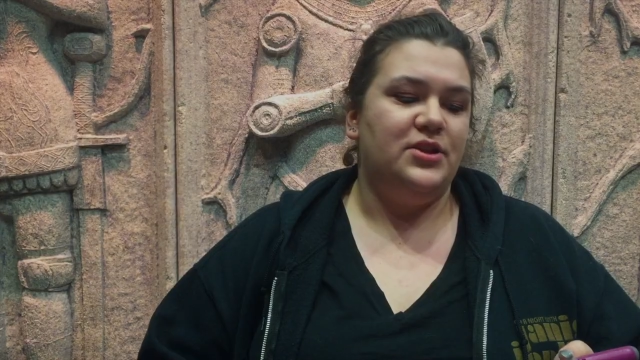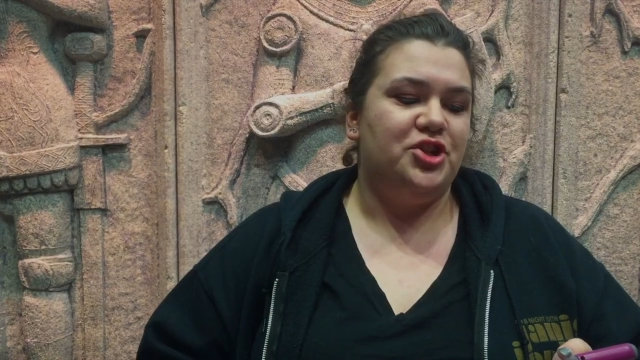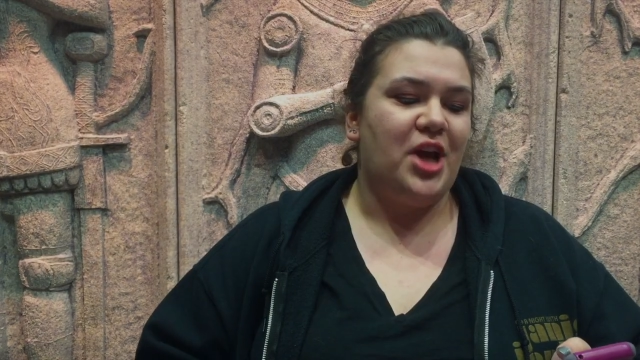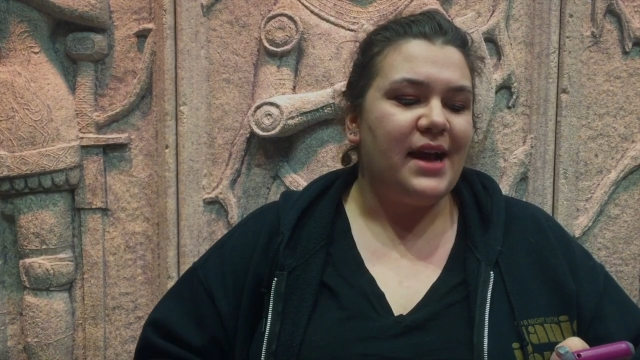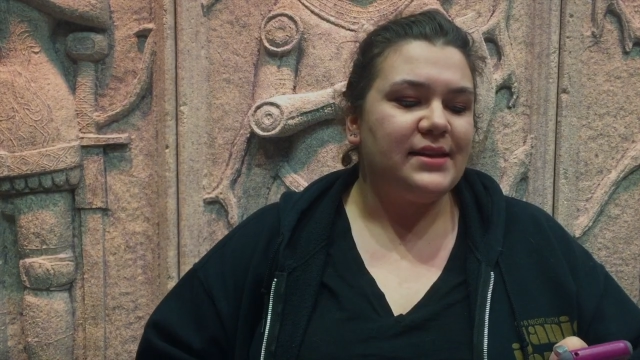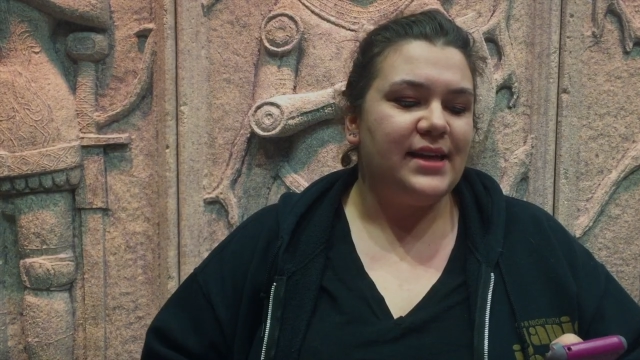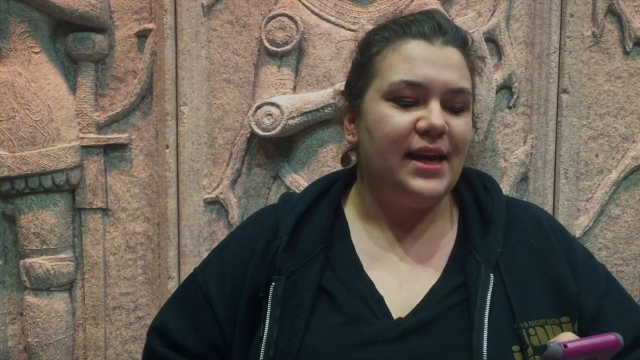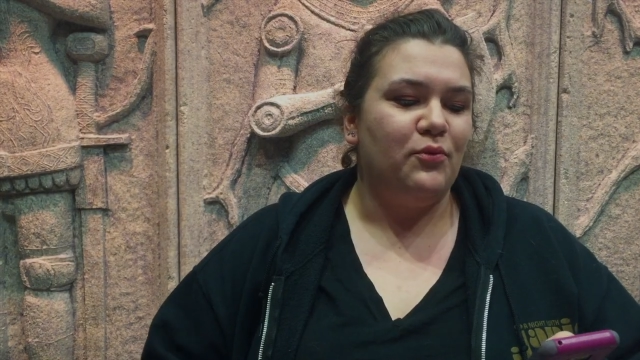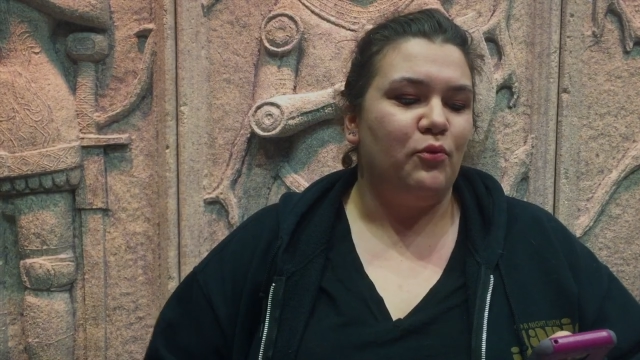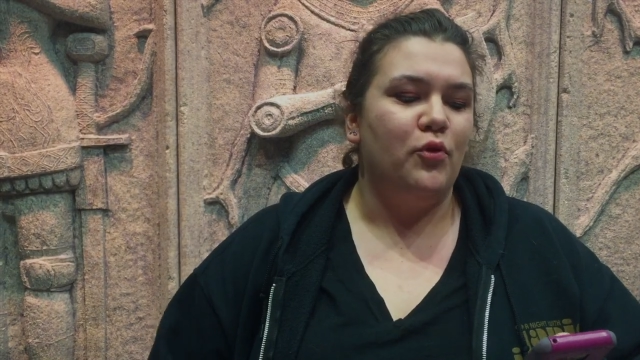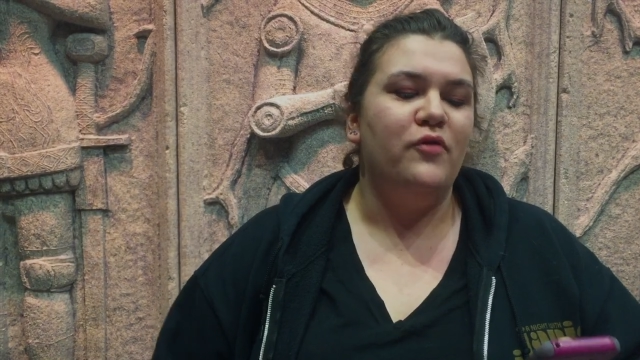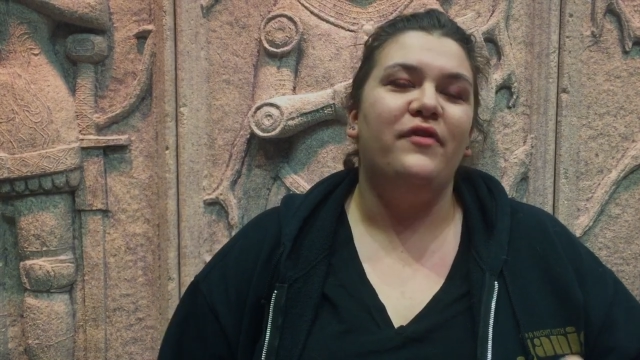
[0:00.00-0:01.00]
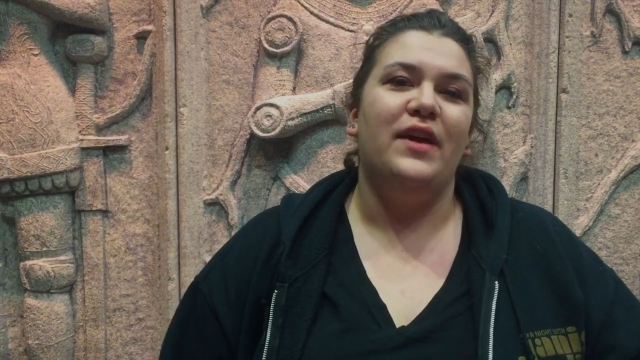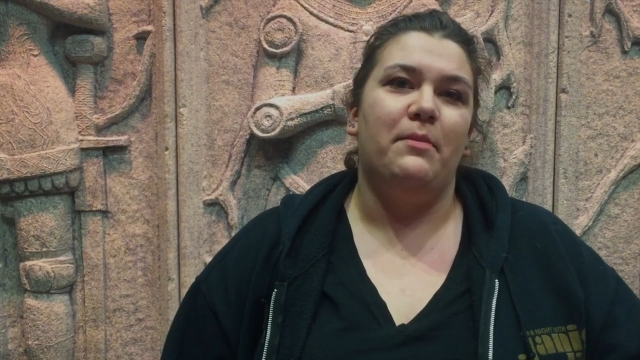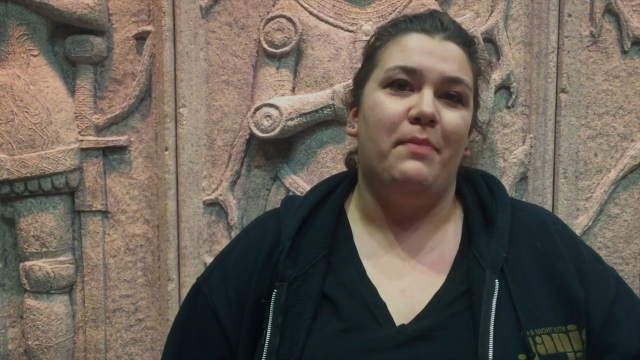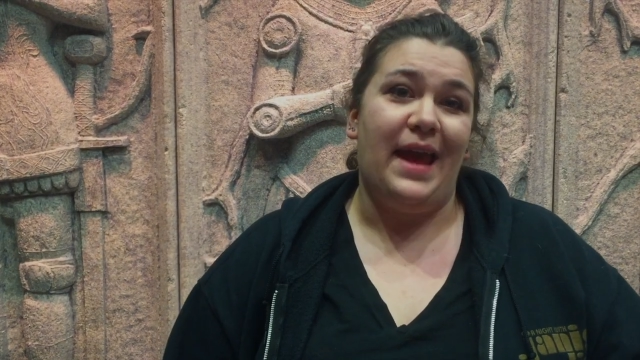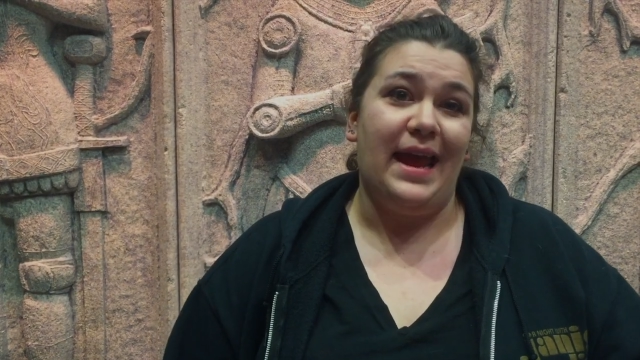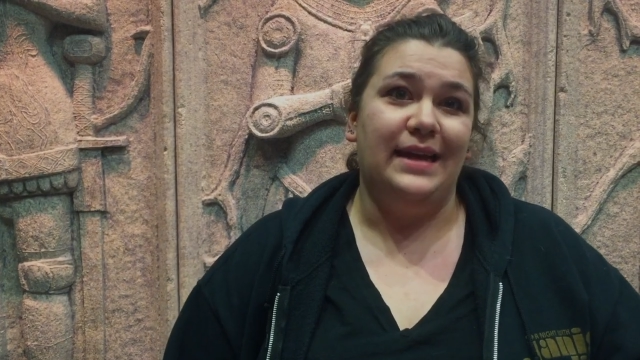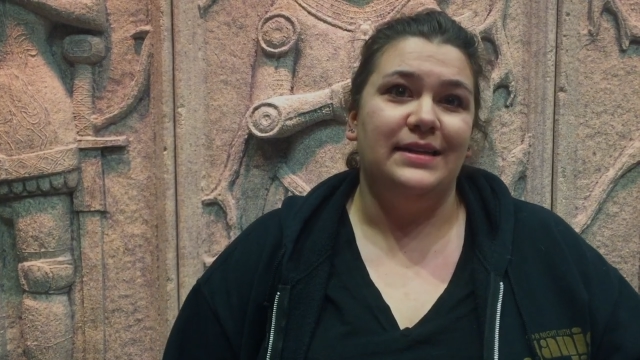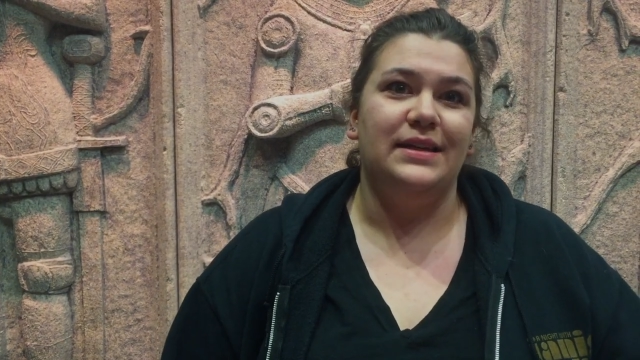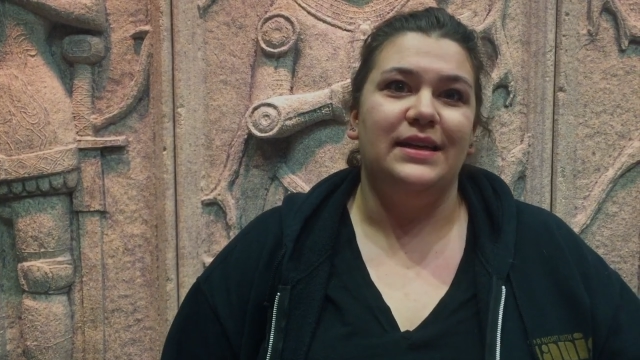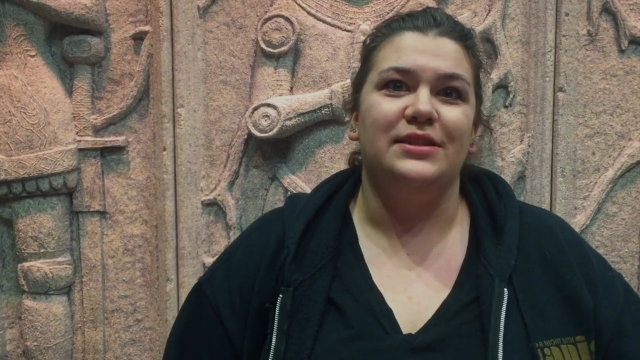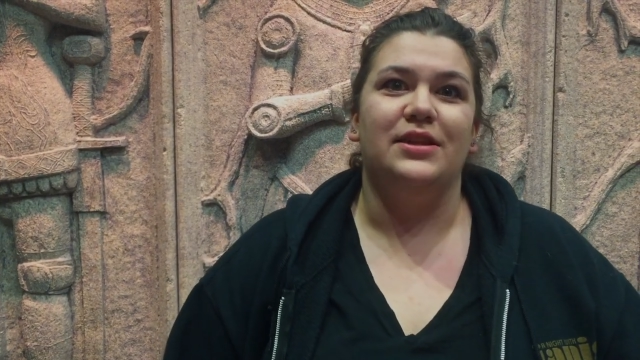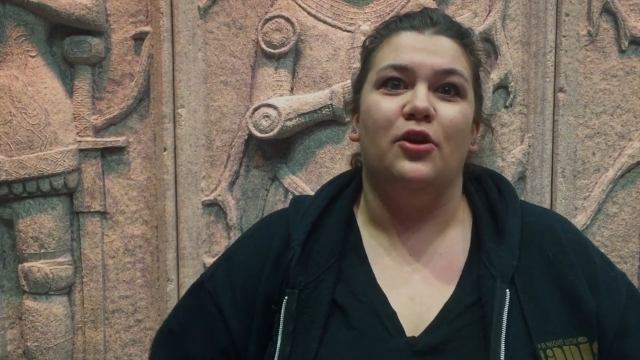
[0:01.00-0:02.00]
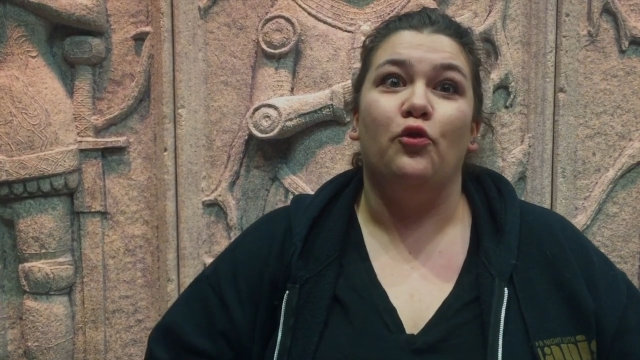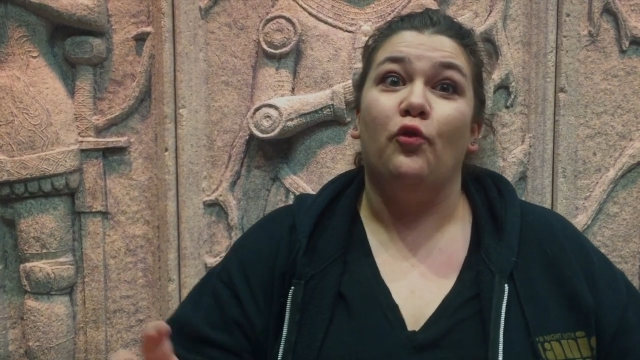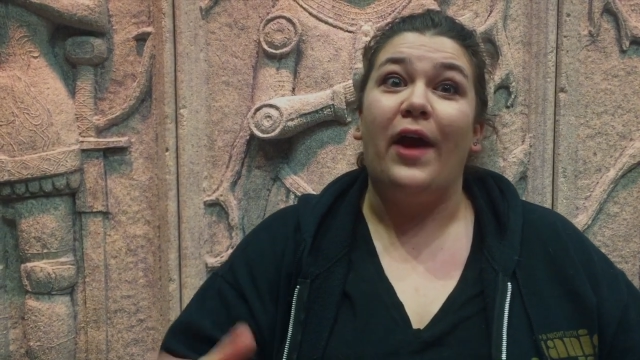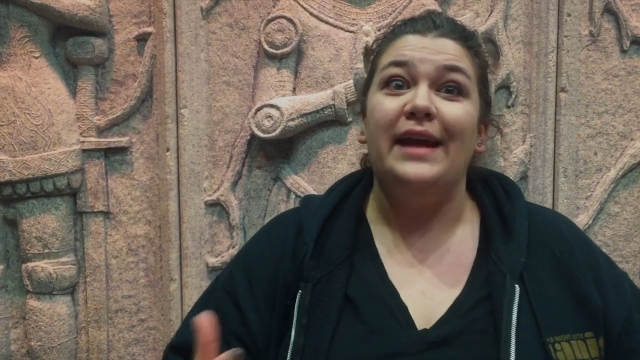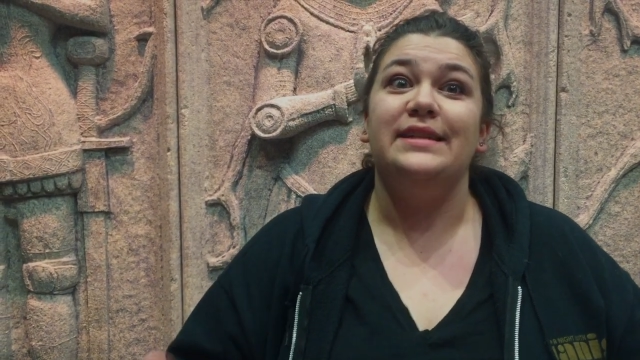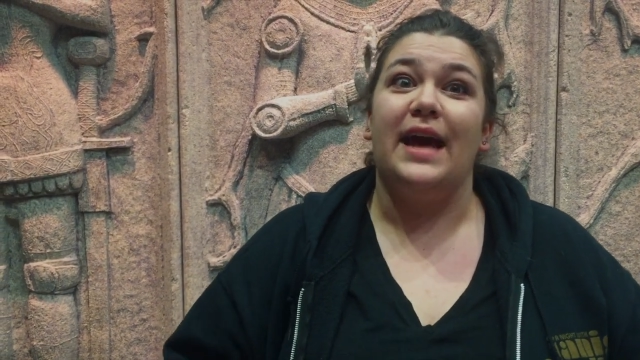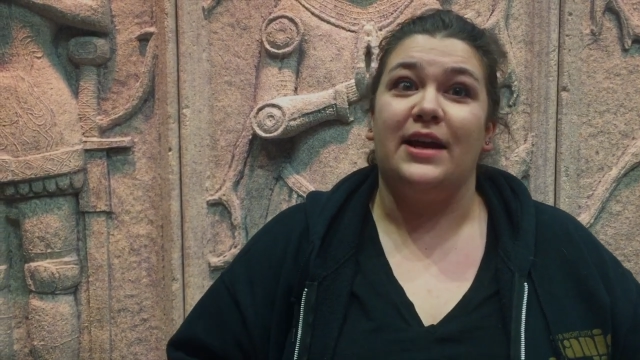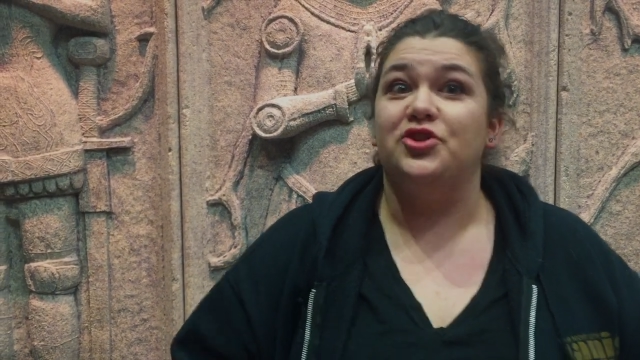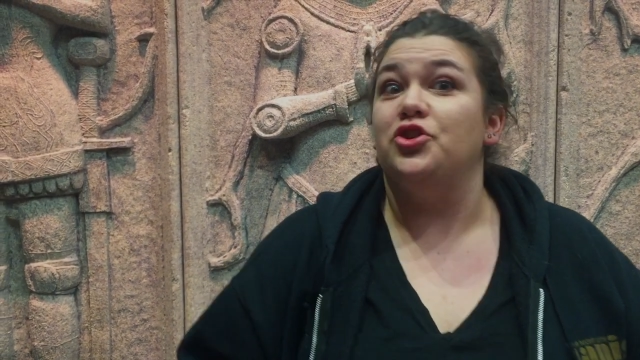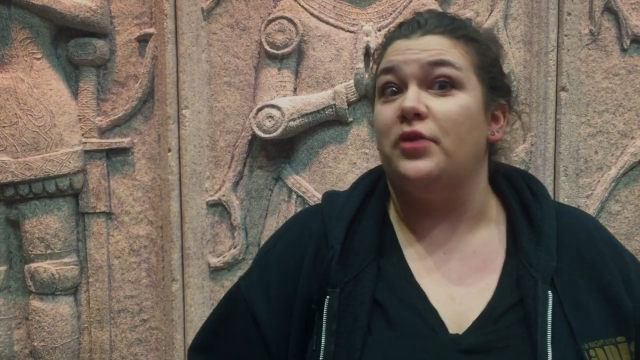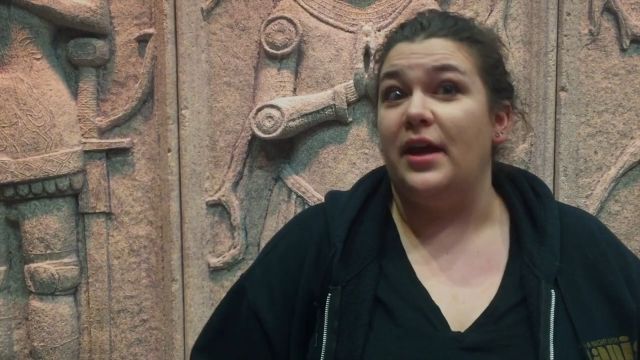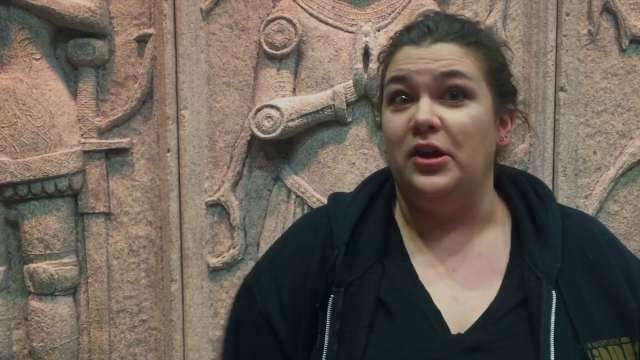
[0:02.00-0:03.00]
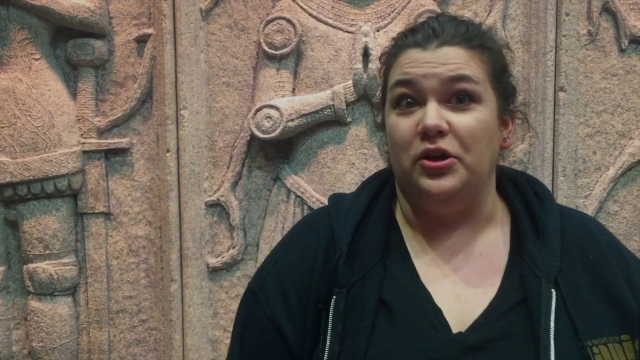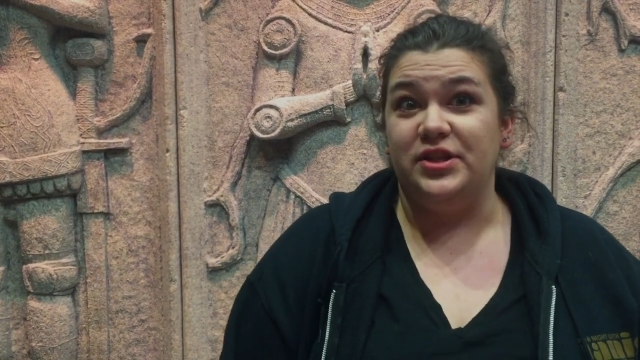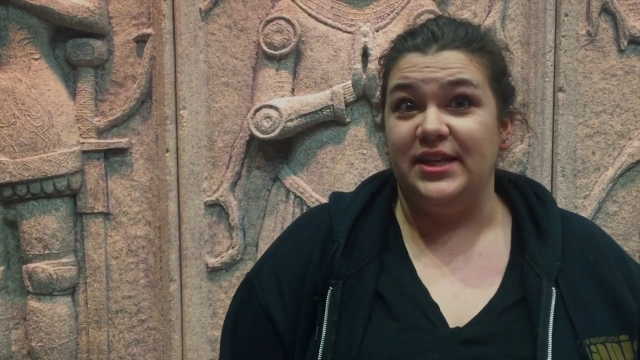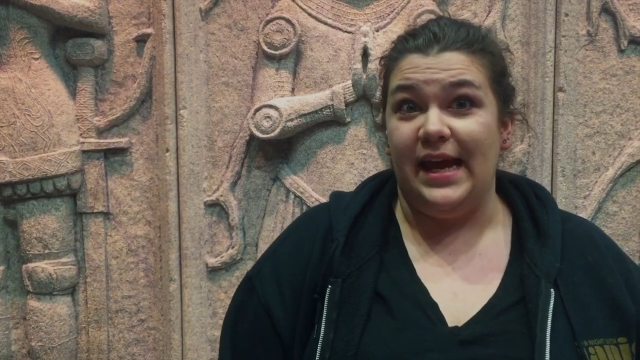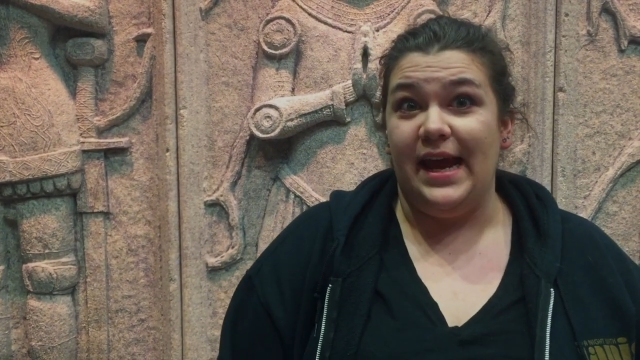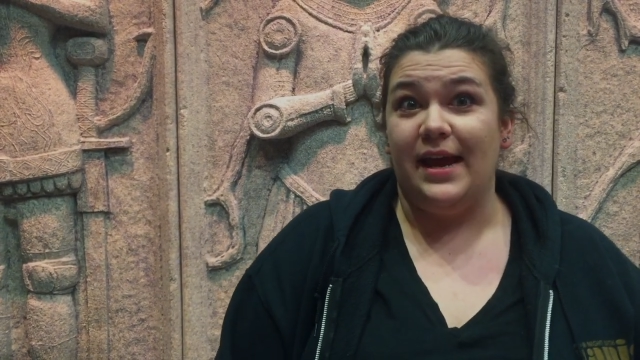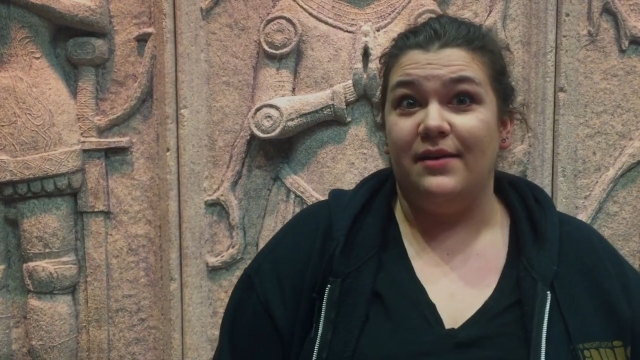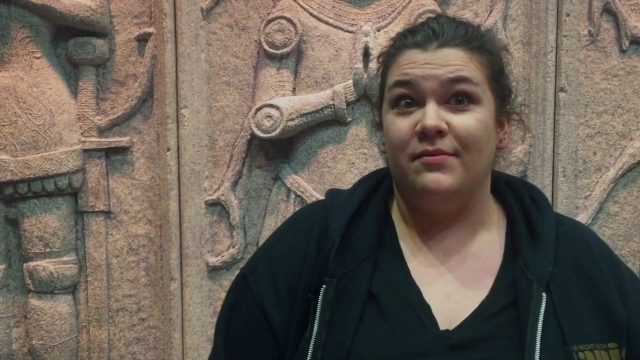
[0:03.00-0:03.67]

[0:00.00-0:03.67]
Jaxxan roofing paint is the gray texture that you're seeing.